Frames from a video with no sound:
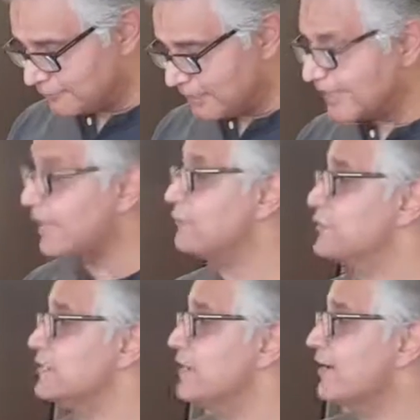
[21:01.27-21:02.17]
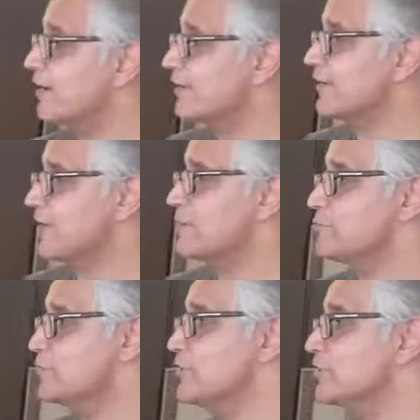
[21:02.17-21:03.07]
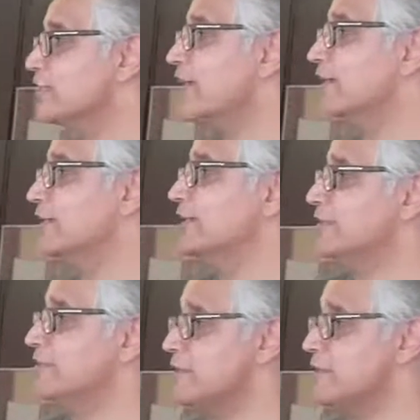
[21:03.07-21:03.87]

when I left India and I came to the UK, the